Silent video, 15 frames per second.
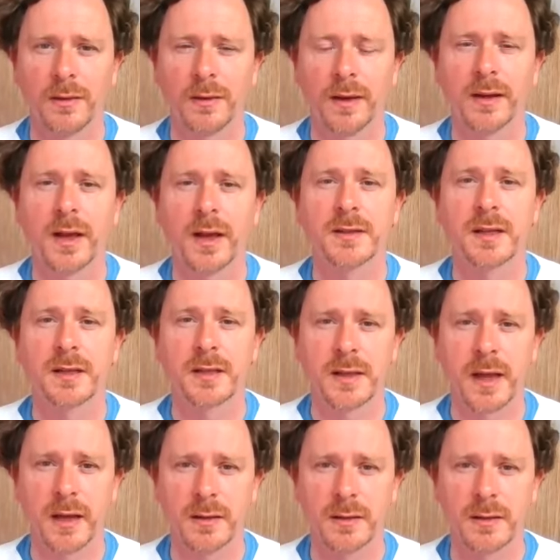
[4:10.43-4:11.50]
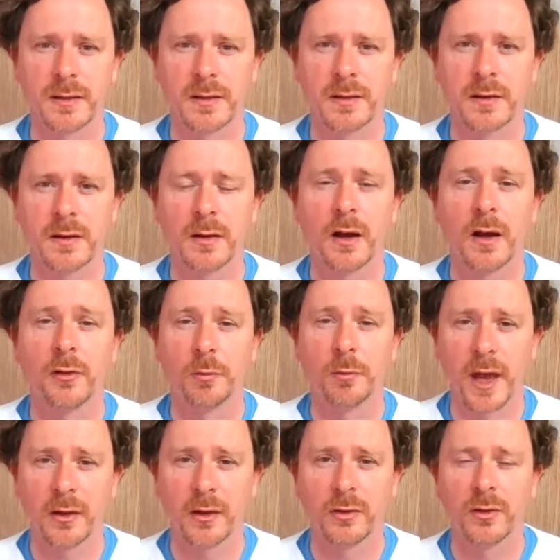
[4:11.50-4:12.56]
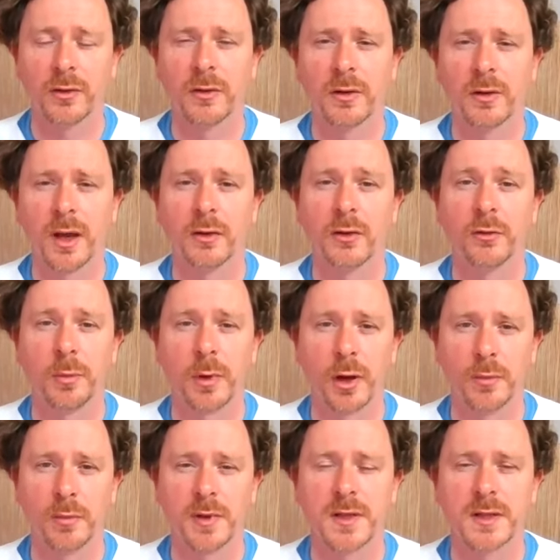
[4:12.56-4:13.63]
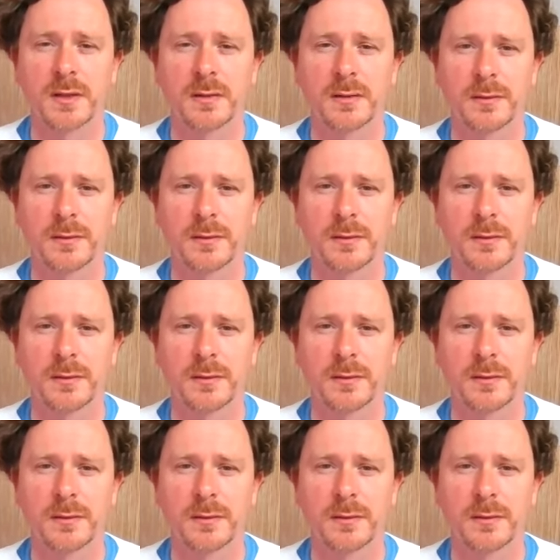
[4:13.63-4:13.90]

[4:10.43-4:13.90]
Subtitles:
that has a sense of pattern and of purpose.